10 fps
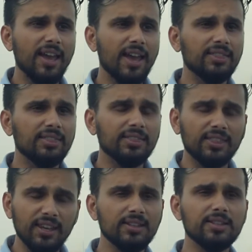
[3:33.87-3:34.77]
and
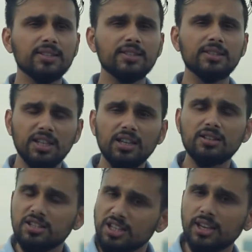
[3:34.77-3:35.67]
things did
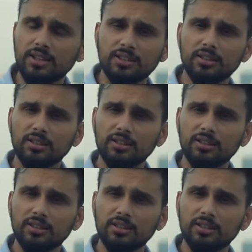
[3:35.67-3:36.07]
change.